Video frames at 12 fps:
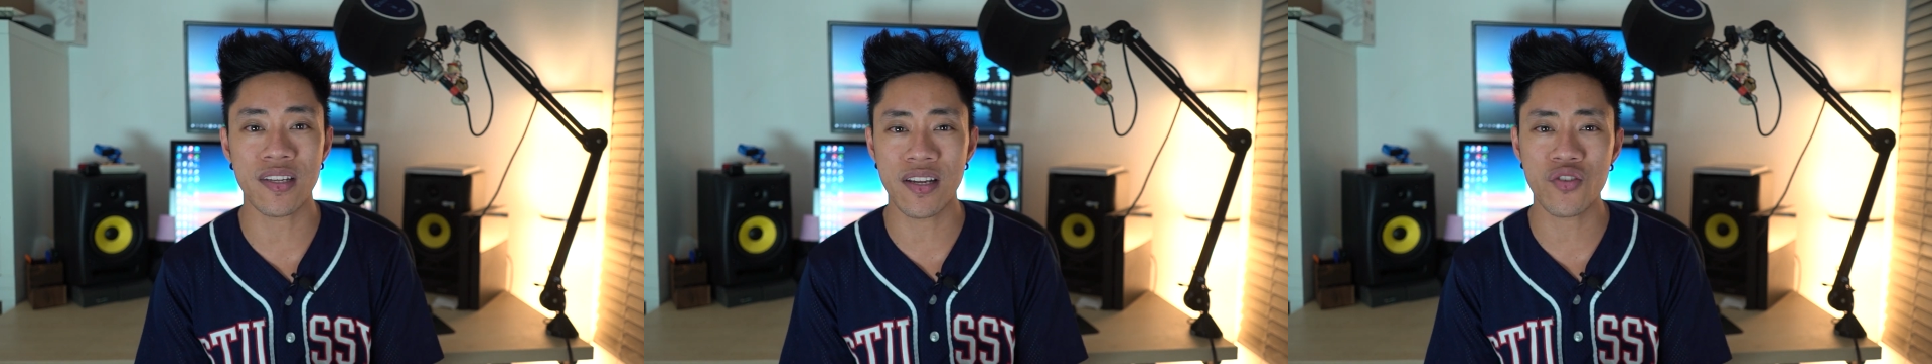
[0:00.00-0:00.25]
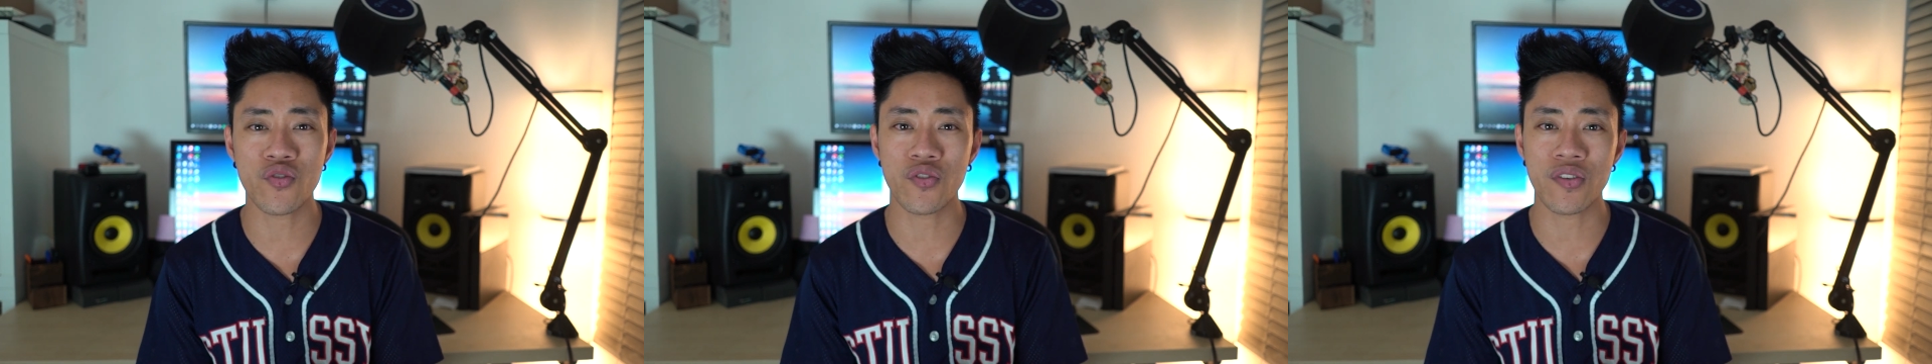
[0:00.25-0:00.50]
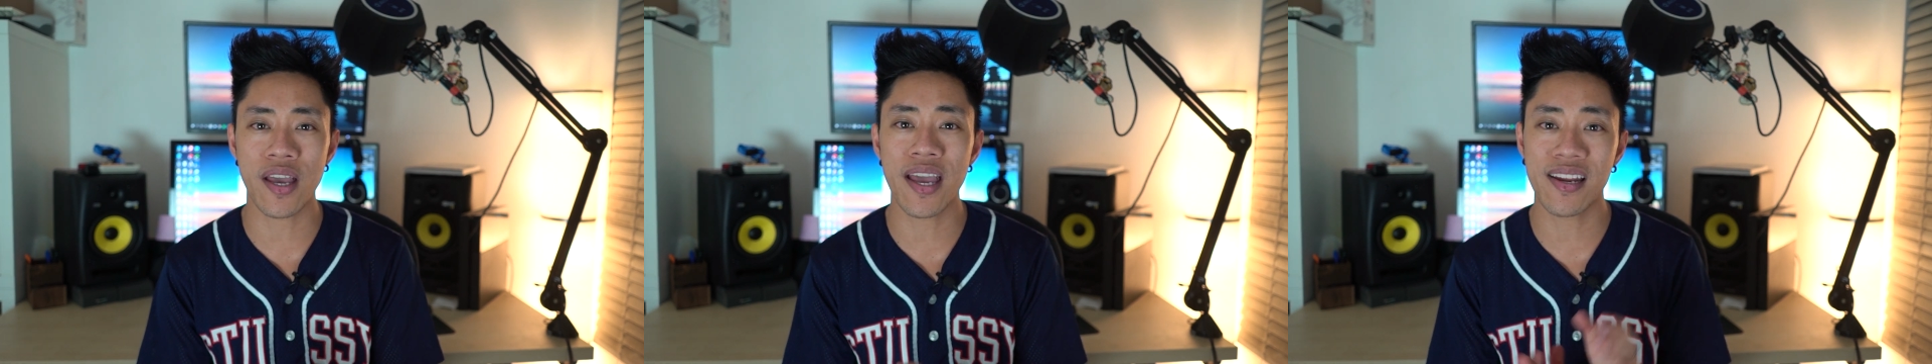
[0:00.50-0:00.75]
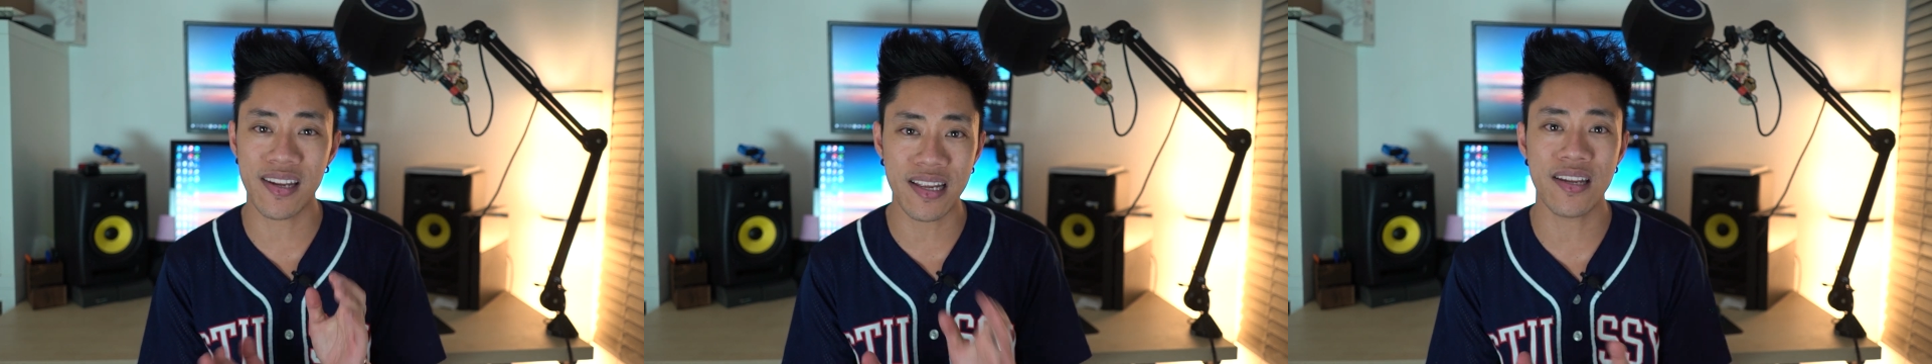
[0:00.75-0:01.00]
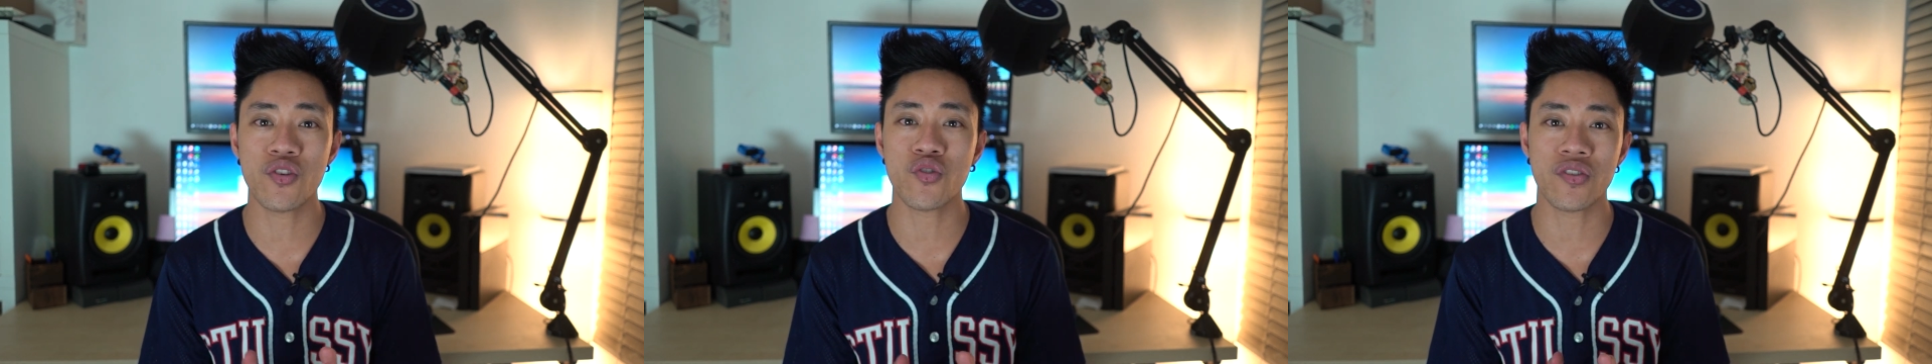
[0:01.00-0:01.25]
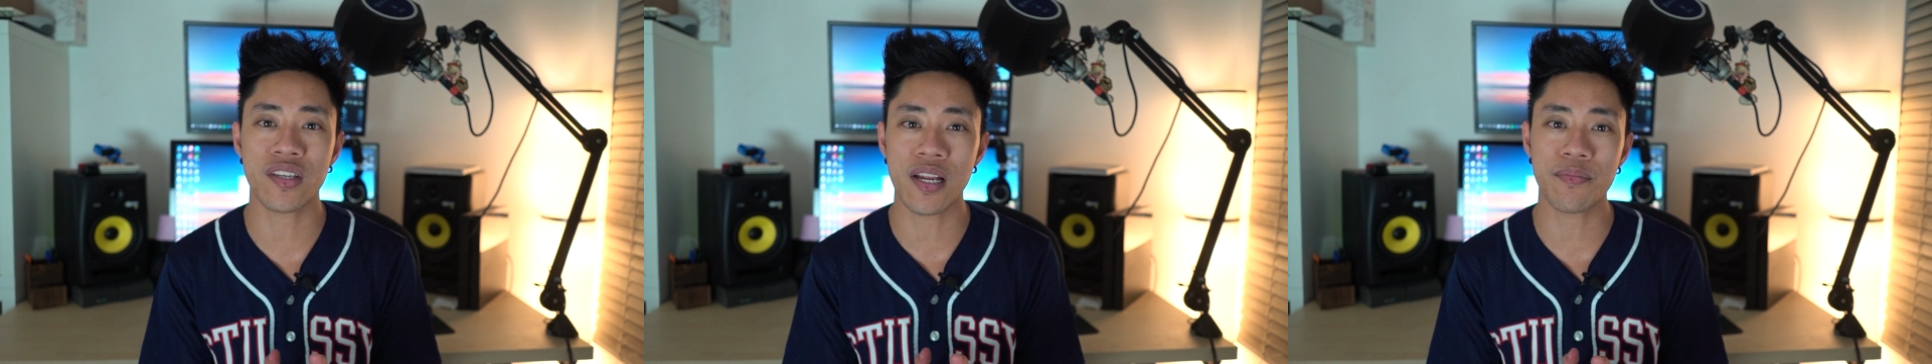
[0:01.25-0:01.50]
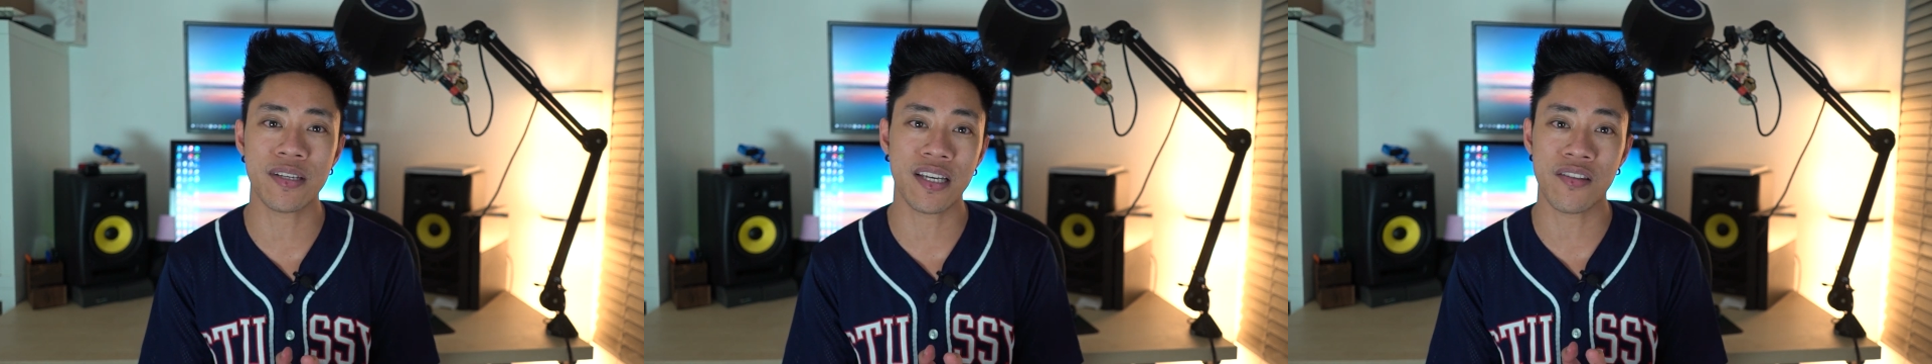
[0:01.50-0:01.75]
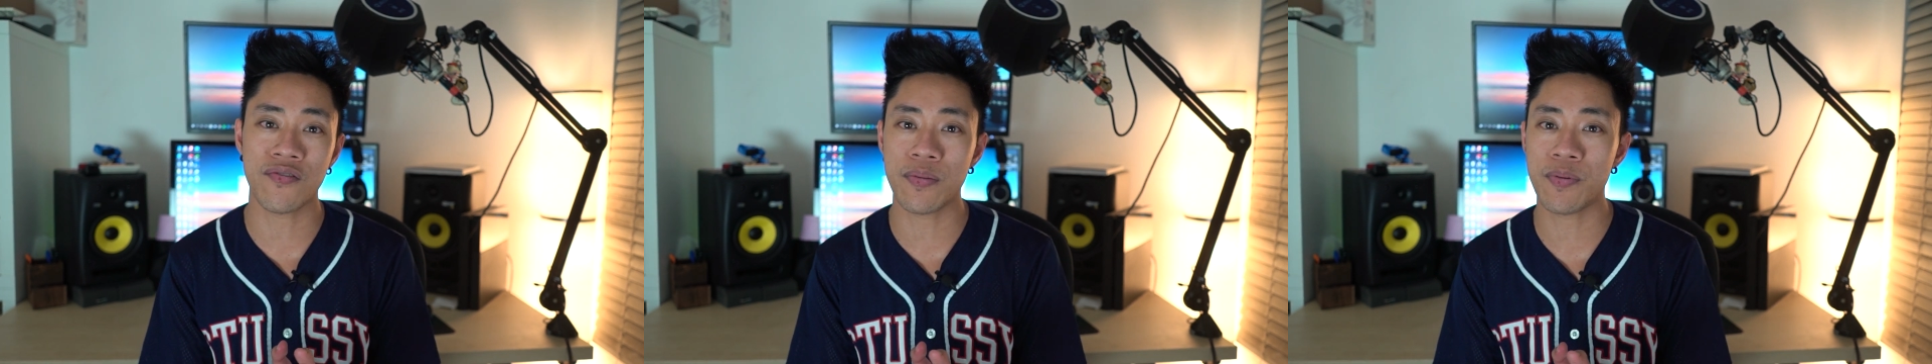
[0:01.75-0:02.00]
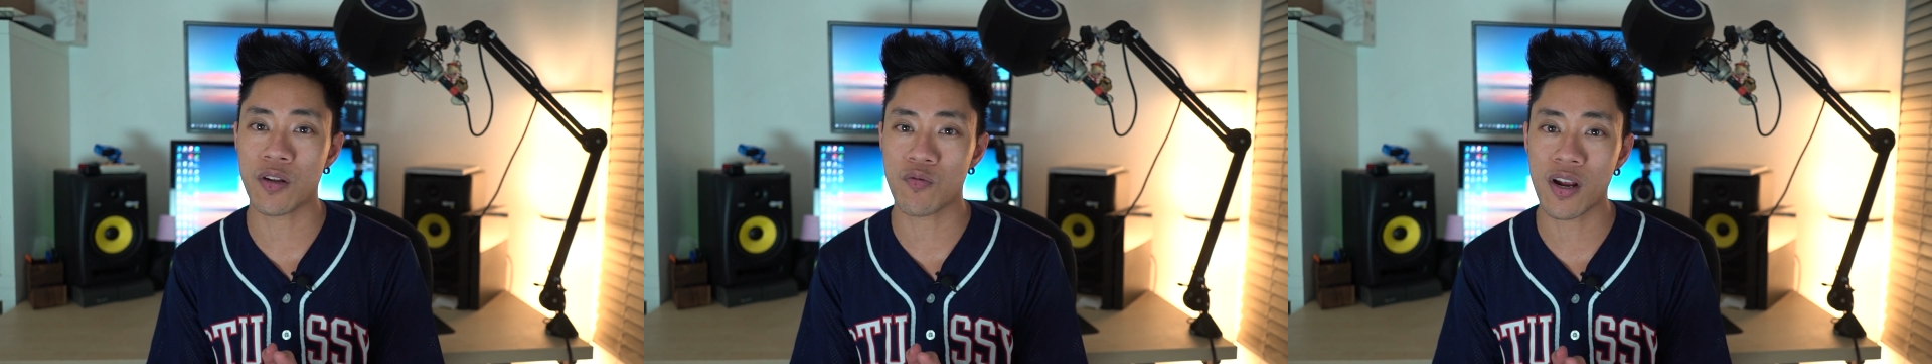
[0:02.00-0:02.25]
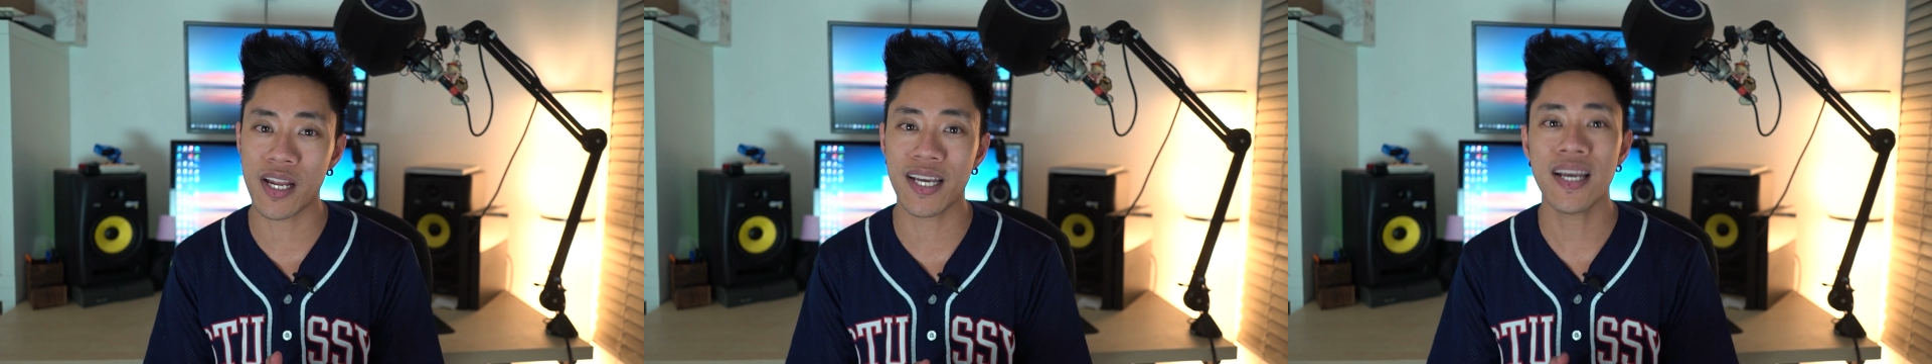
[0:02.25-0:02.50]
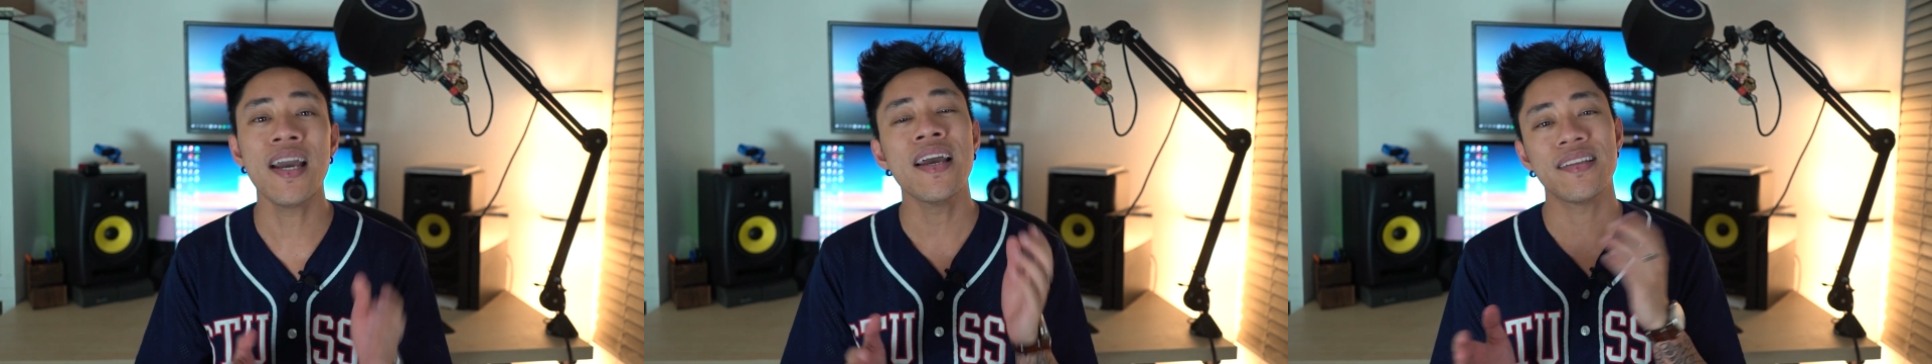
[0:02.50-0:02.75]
initial setup to get the VPN running